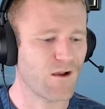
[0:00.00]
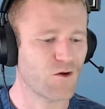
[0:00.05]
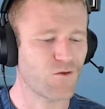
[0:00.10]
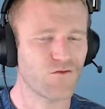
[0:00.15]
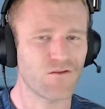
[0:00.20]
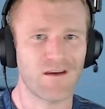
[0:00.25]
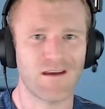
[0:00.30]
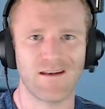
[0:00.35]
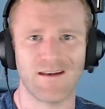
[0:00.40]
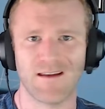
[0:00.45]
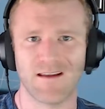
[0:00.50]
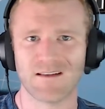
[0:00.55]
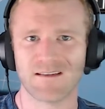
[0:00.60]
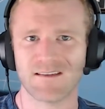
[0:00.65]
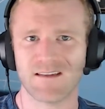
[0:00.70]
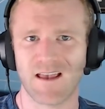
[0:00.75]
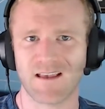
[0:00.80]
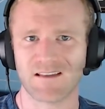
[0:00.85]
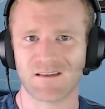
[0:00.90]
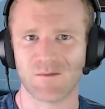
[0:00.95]
creating
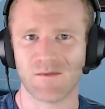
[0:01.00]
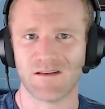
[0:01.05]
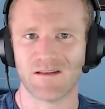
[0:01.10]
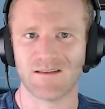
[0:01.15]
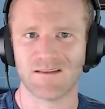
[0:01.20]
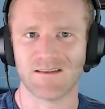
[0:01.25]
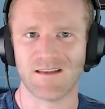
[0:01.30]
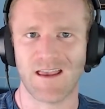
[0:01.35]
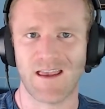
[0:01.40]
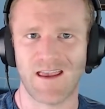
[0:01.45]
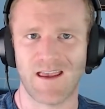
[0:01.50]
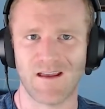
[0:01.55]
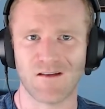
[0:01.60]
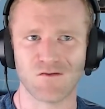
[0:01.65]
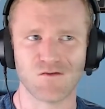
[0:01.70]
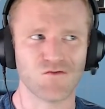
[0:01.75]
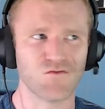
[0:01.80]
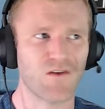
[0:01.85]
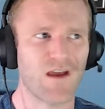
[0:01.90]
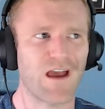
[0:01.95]
assessments
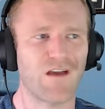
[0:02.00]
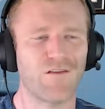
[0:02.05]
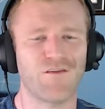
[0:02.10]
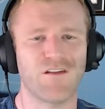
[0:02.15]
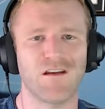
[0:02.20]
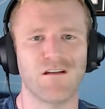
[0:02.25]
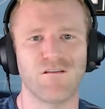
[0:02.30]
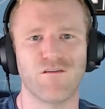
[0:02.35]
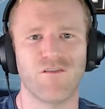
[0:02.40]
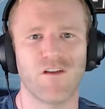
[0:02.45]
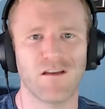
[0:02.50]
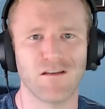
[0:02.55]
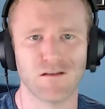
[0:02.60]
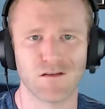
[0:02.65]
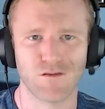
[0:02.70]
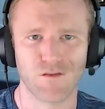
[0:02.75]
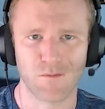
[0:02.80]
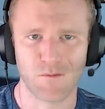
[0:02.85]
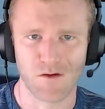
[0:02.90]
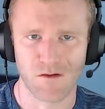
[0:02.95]
and drafting
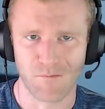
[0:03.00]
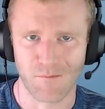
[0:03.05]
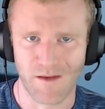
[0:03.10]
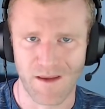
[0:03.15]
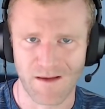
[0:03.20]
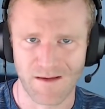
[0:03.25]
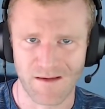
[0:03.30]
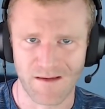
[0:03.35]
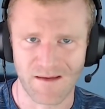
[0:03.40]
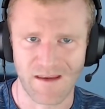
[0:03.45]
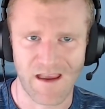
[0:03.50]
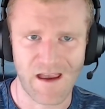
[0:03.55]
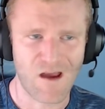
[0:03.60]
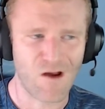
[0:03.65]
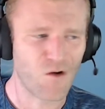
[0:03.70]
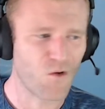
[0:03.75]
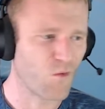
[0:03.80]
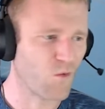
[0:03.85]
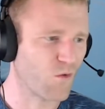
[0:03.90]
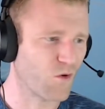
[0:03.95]
funds from your bank
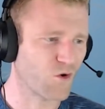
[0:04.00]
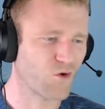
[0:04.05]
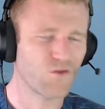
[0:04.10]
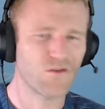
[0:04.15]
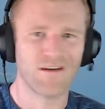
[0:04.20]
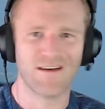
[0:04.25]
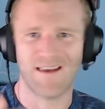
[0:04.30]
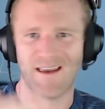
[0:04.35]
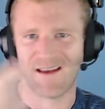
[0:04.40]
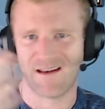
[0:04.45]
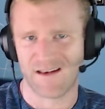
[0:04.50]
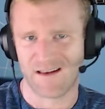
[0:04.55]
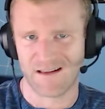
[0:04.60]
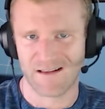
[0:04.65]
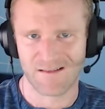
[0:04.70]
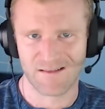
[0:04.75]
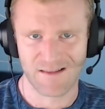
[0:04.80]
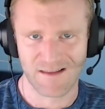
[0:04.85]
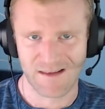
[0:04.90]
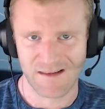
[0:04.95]
account or
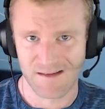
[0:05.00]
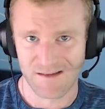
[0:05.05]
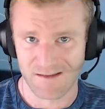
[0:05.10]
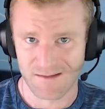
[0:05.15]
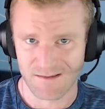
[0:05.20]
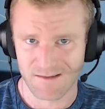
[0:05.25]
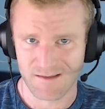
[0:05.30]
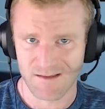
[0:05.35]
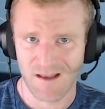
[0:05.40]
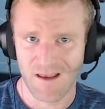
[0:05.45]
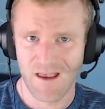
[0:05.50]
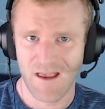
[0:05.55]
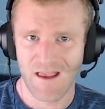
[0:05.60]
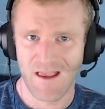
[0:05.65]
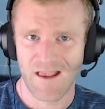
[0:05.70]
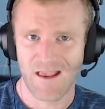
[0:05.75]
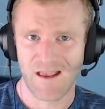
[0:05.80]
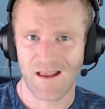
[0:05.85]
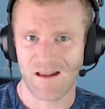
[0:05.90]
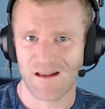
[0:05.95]
creating liens.
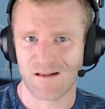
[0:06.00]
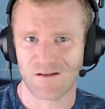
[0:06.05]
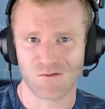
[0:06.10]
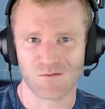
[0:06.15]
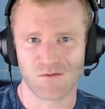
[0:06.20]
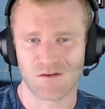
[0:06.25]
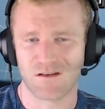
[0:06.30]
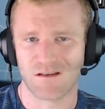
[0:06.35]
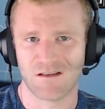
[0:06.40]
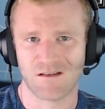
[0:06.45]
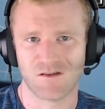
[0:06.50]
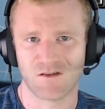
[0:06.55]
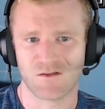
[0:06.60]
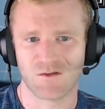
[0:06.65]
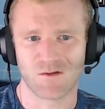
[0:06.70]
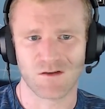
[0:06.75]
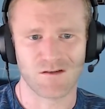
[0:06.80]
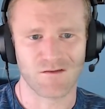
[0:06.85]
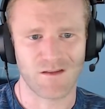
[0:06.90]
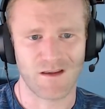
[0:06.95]
It is really
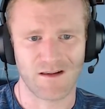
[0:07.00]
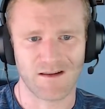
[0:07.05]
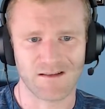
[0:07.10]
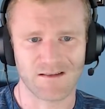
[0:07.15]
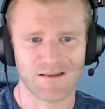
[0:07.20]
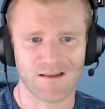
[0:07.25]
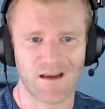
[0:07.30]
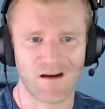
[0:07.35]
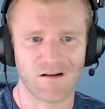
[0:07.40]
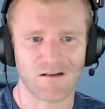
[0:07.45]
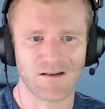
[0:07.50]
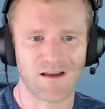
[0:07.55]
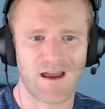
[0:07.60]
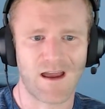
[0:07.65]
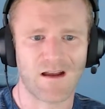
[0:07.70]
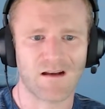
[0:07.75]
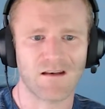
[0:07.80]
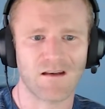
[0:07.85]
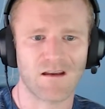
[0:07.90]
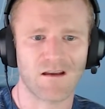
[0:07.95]
just sort of like a scare
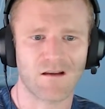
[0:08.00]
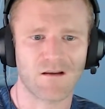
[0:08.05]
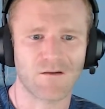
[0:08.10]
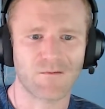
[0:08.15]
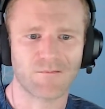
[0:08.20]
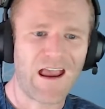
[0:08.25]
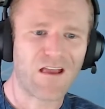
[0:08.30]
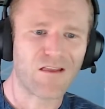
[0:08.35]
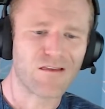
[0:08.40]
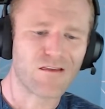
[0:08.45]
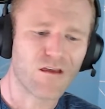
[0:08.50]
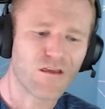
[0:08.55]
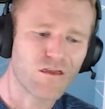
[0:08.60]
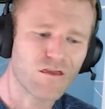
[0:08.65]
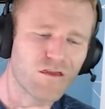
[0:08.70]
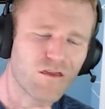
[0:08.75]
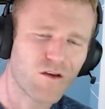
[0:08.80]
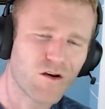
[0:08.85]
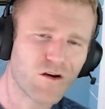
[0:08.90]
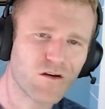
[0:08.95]
tactic. And the
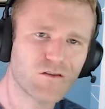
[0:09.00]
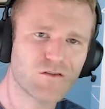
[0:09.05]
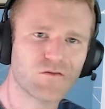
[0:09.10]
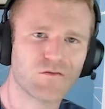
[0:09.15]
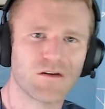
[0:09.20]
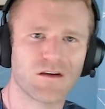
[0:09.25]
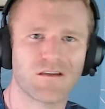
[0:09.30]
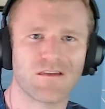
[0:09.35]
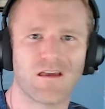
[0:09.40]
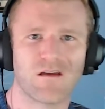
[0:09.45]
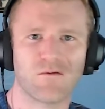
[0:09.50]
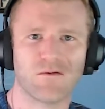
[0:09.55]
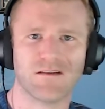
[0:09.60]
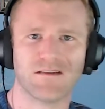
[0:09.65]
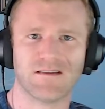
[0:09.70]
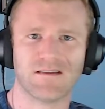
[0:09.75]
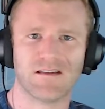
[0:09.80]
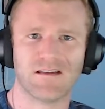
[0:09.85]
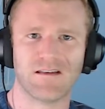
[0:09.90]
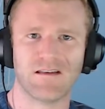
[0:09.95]
third trick that we
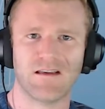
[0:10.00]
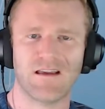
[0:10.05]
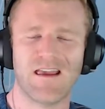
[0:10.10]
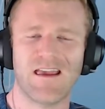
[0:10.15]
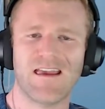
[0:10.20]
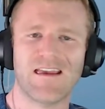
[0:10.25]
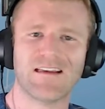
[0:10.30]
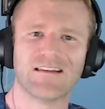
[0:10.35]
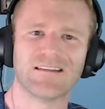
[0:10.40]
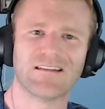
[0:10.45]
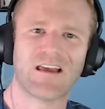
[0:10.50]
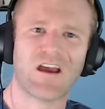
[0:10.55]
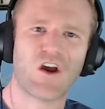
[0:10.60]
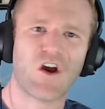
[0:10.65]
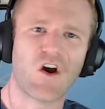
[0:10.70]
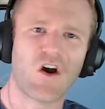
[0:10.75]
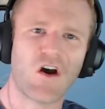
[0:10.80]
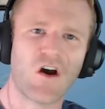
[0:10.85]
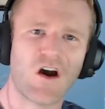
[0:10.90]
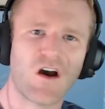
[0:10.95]
see is that
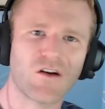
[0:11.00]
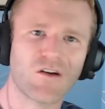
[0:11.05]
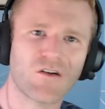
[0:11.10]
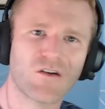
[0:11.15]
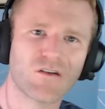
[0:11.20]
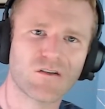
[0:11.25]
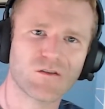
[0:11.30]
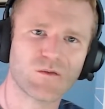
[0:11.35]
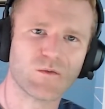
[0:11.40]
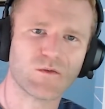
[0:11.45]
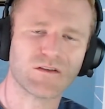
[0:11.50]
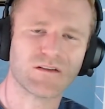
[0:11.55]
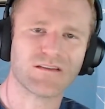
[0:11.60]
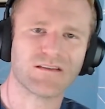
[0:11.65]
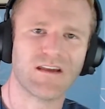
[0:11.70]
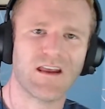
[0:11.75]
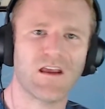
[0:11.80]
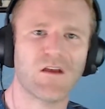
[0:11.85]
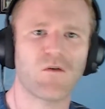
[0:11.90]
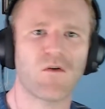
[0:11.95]
auditors will
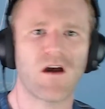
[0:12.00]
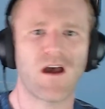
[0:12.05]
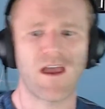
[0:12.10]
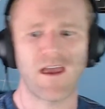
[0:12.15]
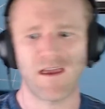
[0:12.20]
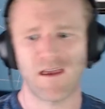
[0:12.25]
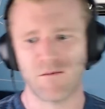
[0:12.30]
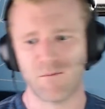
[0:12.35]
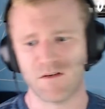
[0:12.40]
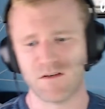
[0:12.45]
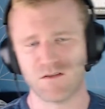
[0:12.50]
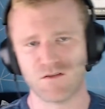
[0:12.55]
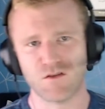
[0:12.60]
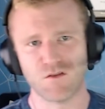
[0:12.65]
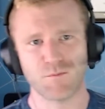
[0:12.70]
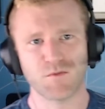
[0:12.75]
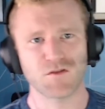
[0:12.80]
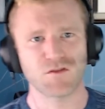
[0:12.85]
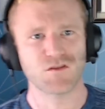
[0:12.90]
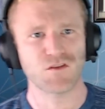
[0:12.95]
stay quiet, be
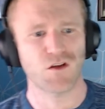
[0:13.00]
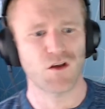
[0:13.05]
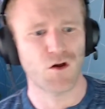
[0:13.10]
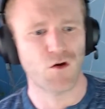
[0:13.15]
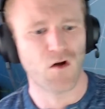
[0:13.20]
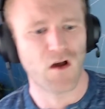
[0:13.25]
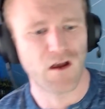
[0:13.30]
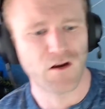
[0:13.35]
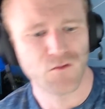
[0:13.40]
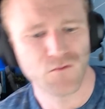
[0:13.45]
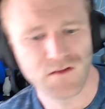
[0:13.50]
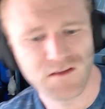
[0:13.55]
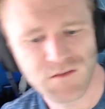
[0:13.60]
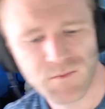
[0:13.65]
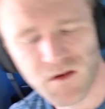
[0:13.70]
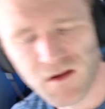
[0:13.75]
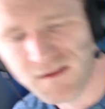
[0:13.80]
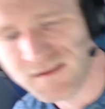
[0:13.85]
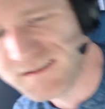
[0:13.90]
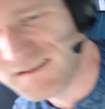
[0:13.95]
super slow,
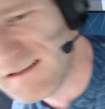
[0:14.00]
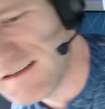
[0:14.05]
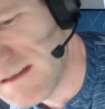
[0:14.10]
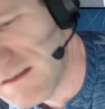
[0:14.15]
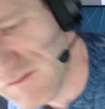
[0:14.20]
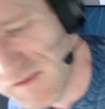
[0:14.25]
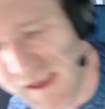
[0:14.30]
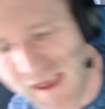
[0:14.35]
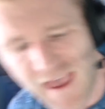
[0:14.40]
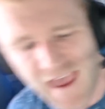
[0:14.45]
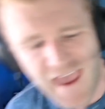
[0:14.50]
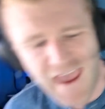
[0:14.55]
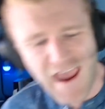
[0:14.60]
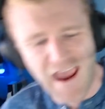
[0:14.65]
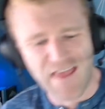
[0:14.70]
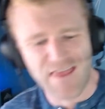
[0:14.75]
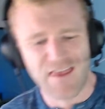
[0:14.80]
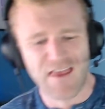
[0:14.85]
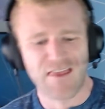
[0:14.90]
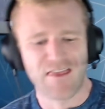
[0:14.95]
unresponsive,
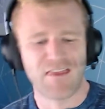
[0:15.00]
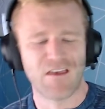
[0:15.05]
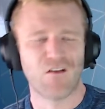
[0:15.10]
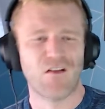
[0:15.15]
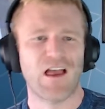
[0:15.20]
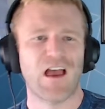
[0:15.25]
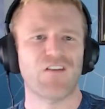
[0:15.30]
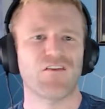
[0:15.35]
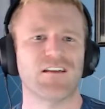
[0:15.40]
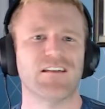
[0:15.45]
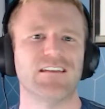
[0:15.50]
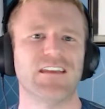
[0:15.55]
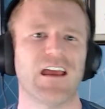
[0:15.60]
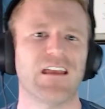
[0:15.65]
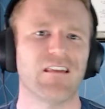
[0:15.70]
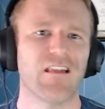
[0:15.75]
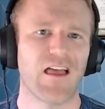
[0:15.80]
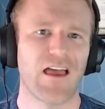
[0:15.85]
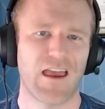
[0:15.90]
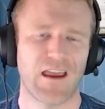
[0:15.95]
and then they'll have a
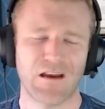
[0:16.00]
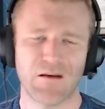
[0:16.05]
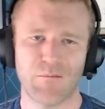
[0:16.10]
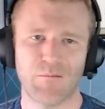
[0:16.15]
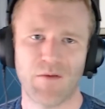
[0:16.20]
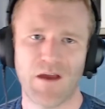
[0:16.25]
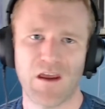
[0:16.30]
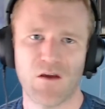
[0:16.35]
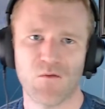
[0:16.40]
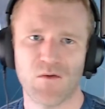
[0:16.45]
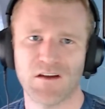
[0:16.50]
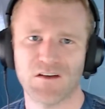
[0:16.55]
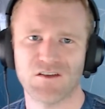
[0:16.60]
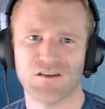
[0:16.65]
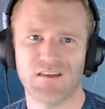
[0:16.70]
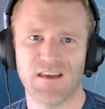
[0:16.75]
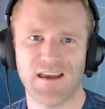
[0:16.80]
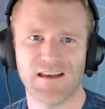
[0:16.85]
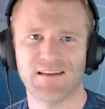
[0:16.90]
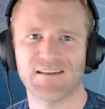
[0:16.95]
deadline by
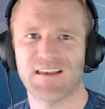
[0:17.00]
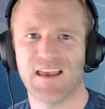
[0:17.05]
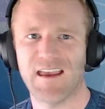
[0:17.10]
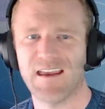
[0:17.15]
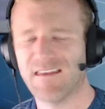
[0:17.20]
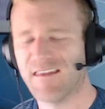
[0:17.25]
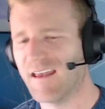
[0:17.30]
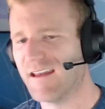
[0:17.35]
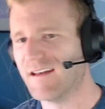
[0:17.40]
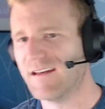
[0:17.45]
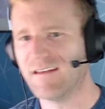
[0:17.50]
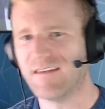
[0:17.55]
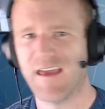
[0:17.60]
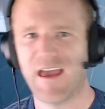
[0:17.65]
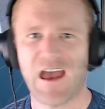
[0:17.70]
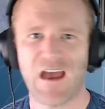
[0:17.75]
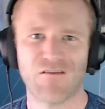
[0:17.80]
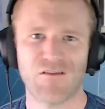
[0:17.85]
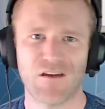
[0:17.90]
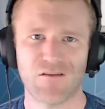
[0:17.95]
which they say they need to
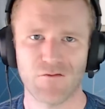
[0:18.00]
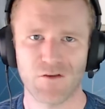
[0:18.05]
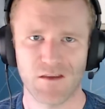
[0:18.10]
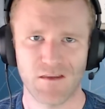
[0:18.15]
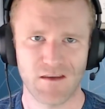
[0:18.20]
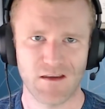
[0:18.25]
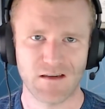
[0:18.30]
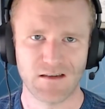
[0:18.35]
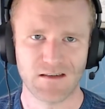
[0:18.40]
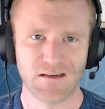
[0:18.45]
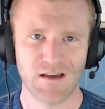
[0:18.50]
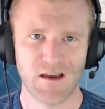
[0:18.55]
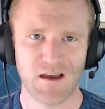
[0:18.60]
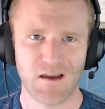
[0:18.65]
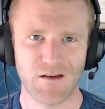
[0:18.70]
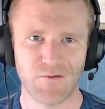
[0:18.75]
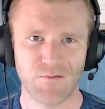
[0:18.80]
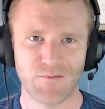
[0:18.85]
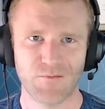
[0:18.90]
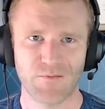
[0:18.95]
have everything
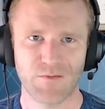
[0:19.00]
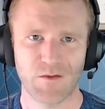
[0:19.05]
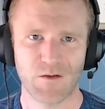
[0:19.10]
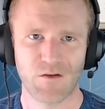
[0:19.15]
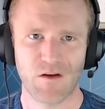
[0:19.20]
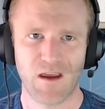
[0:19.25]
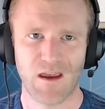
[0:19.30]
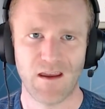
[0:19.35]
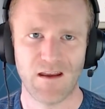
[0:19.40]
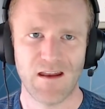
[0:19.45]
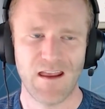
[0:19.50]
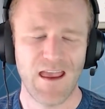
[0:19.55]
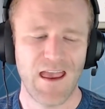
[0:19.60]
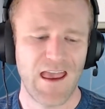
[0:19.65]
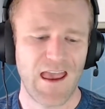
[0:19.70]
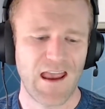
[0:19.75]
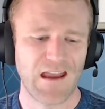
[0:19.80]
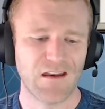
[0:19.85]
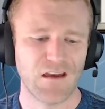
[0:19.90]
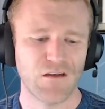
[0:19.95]
done. Right.
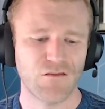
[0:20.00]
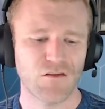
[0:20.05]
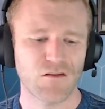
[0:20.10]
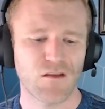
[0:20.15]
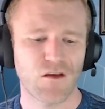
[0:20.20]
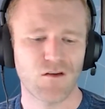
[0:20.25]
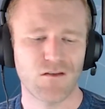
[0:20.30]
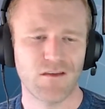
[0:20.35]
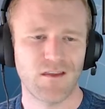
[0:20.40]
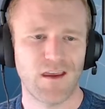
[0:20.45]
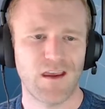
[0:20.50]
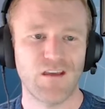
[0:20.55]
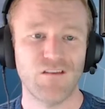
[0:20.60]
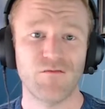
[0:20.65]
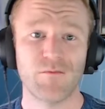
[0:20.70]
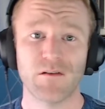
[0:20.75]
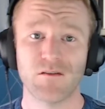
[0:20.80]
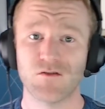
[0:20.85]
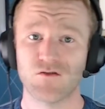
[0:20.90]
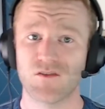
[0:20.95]
And even though
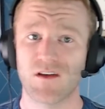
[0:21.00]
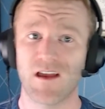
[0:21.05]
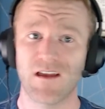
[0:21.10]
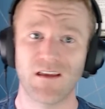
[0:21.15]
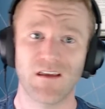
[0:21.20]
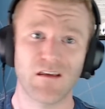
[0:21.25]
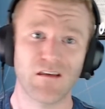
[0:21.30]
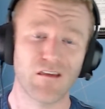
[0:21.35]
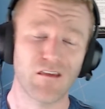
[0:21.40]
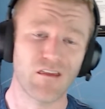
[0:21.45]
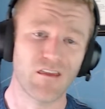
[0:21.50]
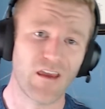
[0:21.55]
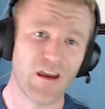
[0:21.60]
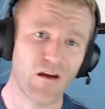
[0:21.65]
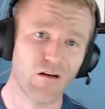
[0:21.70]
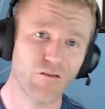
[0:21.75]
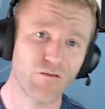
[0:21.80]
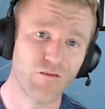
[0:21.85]
they've been dragging their